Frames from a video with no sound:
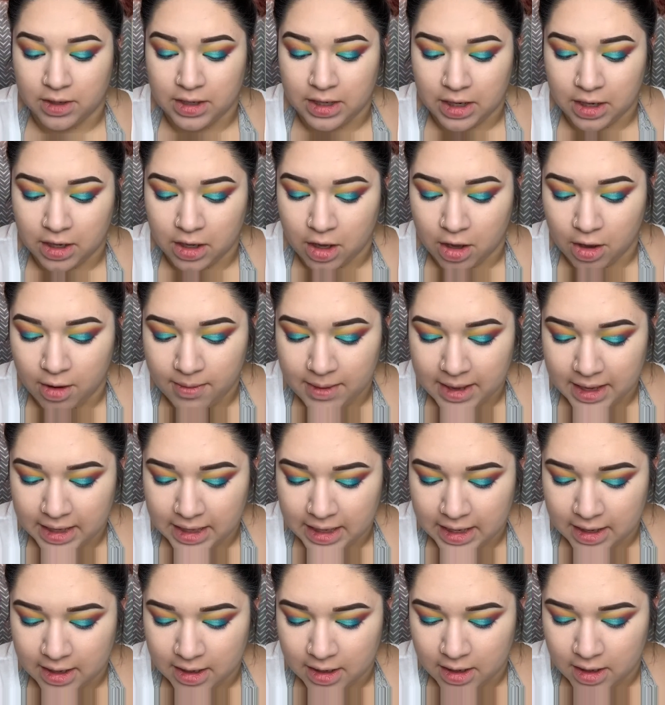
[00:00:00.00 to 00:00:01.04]
to go back
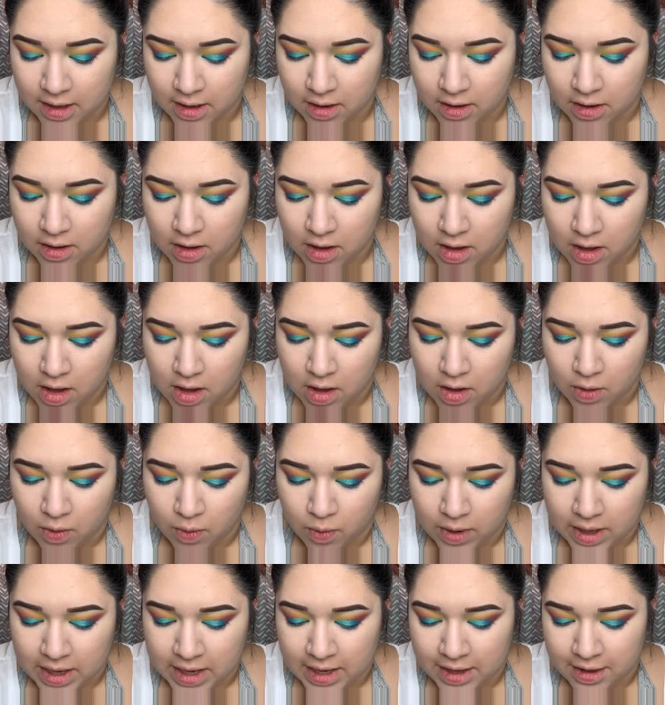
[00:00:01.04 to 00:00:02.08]
in
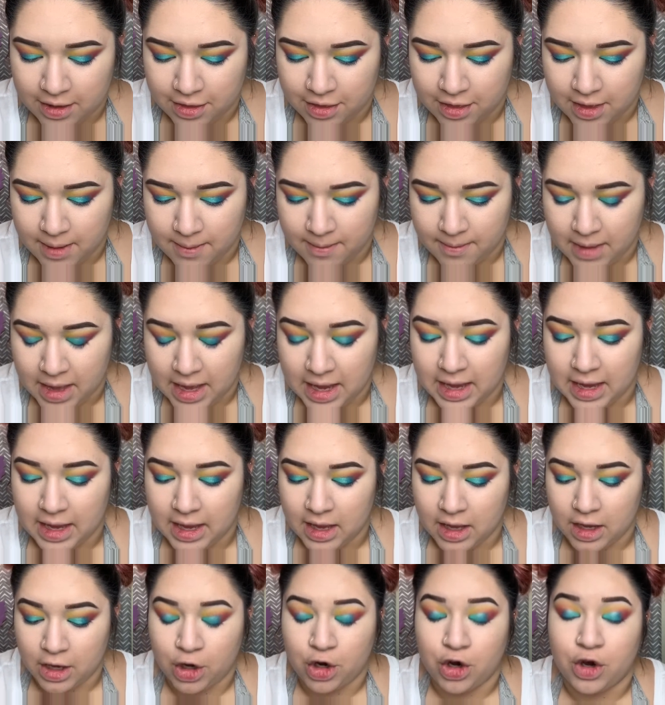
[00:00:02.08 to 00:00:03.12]
with
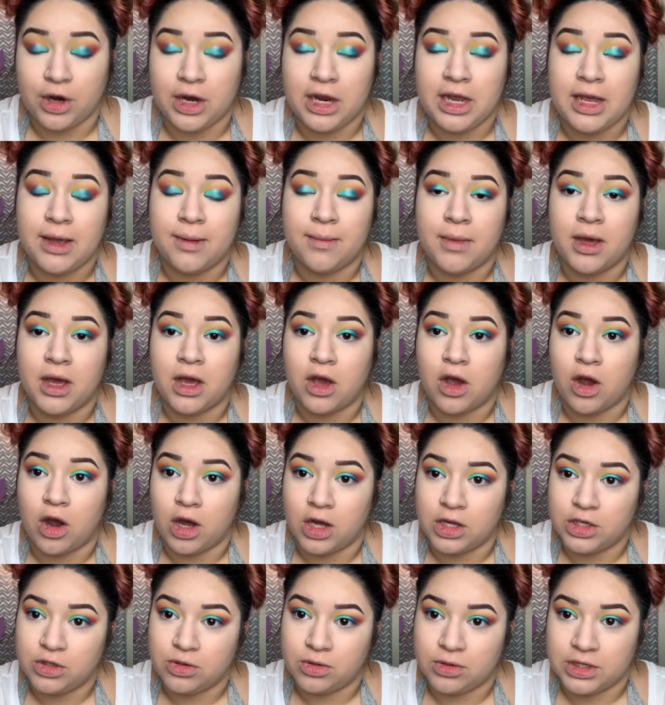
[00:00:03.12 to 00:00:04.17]
my cream
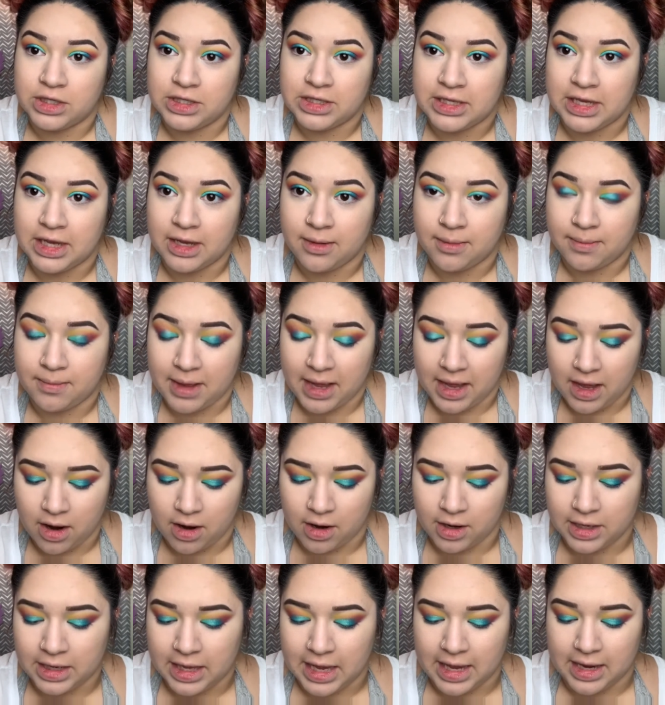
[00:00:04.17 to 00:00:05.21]
contour stick by
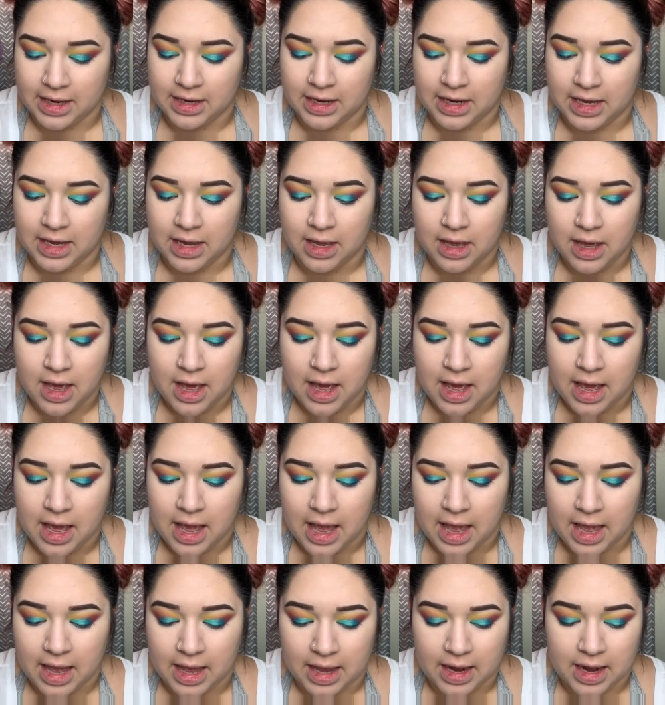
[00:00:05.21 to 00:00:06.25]
Hard Candy
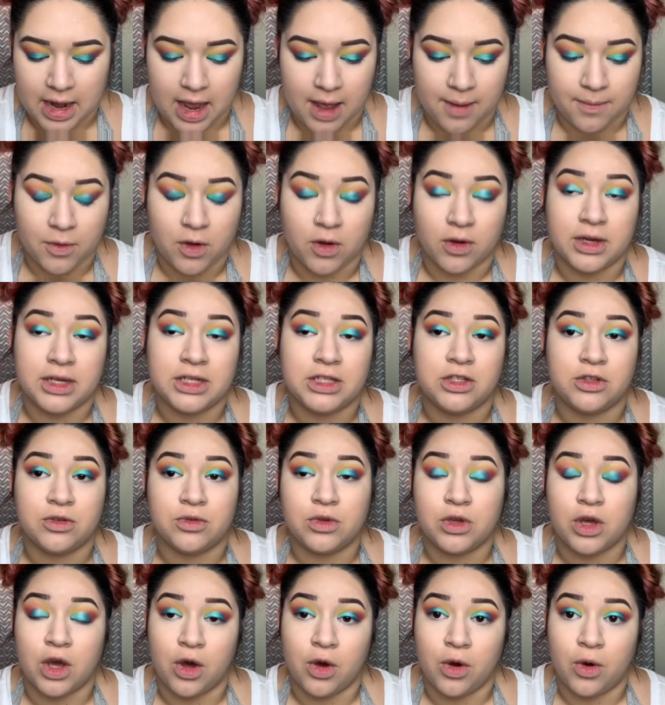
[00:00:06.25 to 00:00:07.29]
and I'm going to
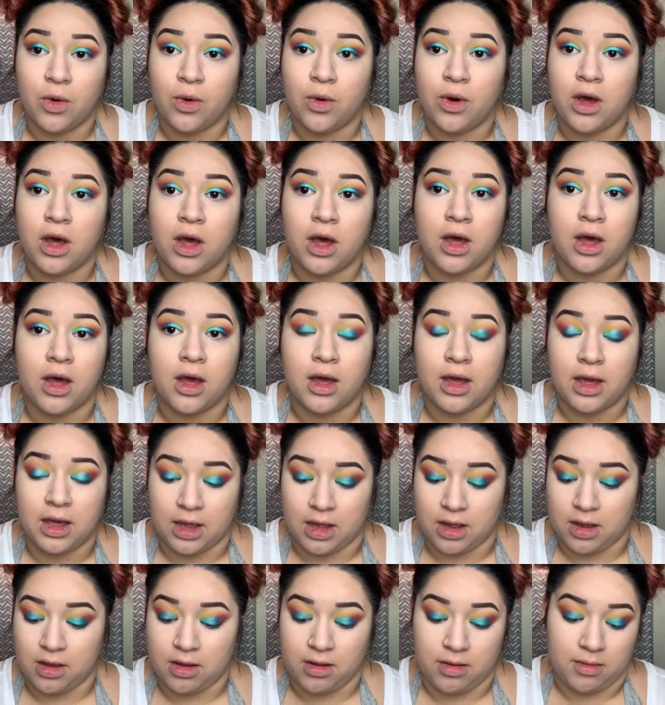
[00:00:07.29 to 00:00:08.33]
go
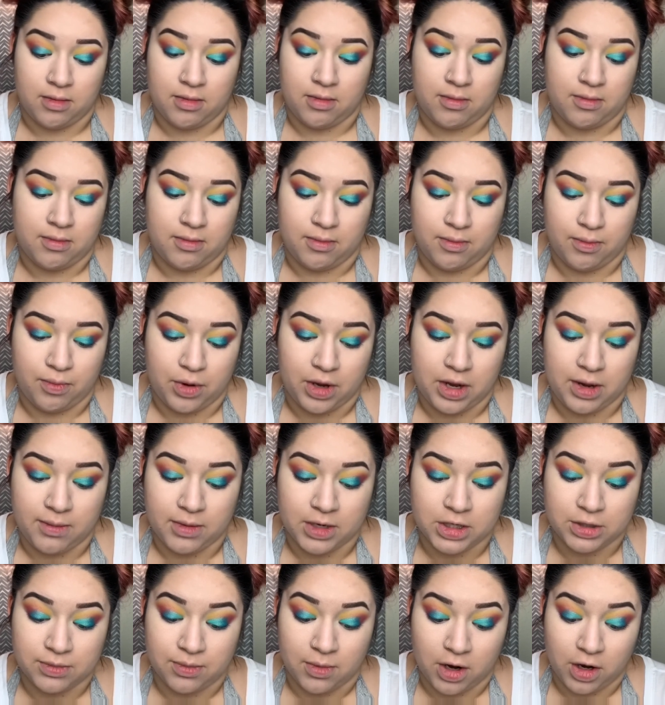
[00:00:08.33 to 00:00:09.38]
pretty
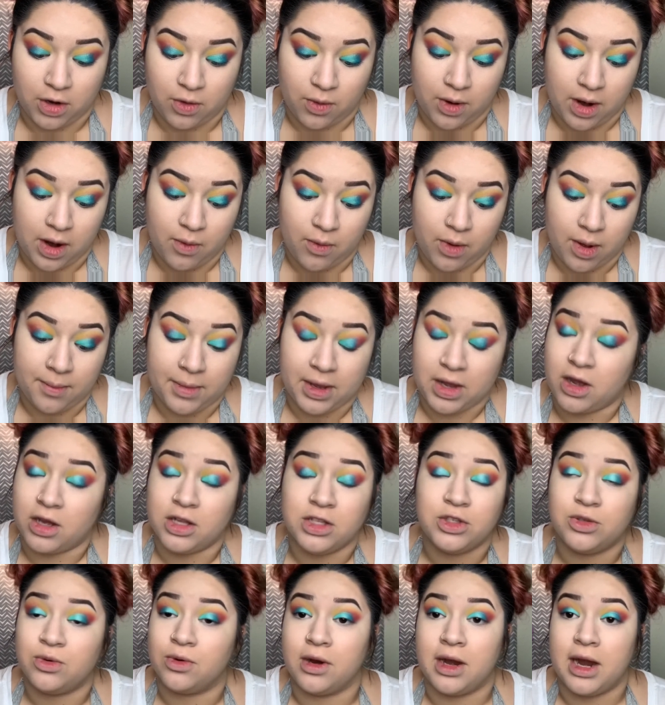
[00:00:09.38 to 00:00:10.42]
much mark where I want my
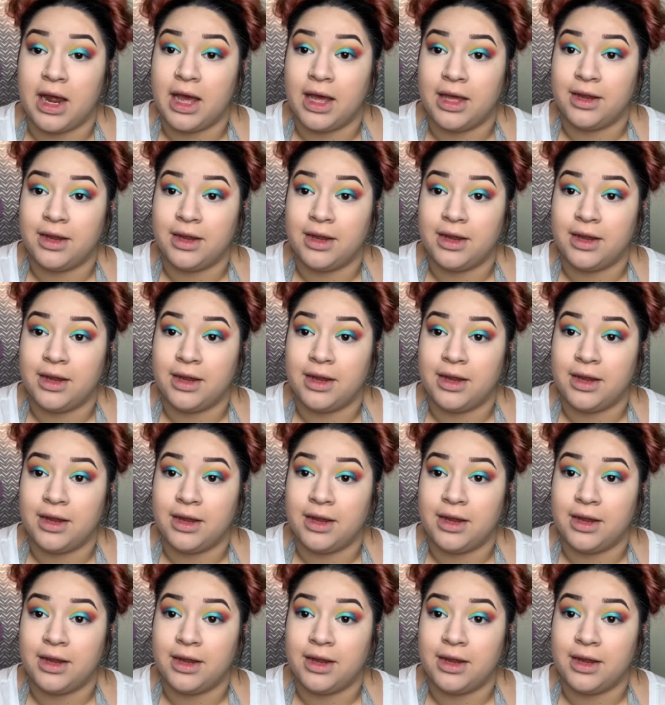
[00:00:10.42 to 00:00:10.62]
contour at.